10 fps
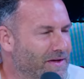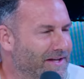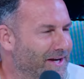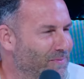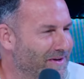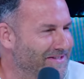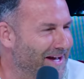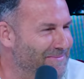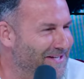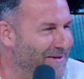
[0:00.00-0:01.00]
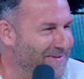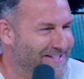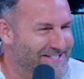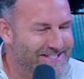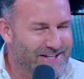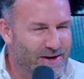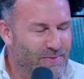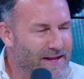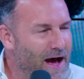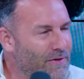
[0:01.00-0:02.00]
one kid one time tell me this, you know,
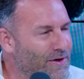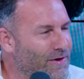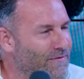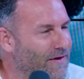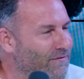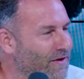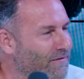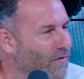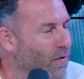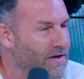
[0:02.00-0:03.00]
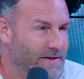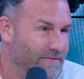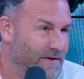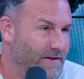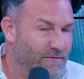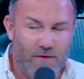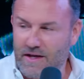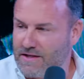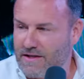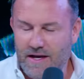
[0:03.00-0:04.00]
now that you're 54, because I'm 54,
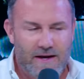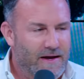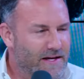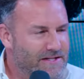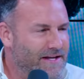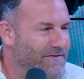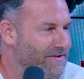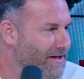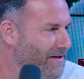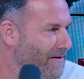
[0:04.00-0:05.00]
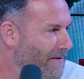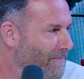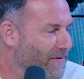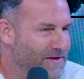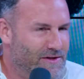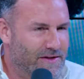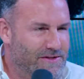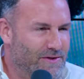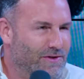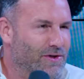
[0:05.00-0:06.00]
they, and he's 17. He's on
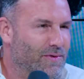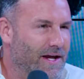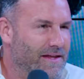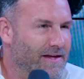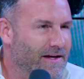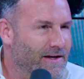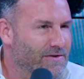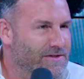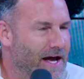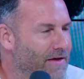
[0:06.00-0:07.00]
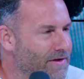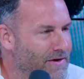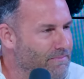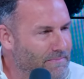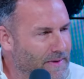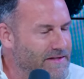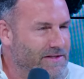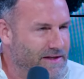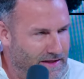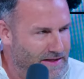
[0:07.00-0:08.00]
this little Q and A thing, and he goes, "Now that you're
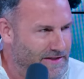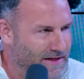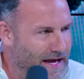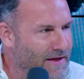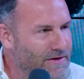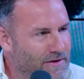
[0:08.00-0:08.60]
basically," he said, "Now that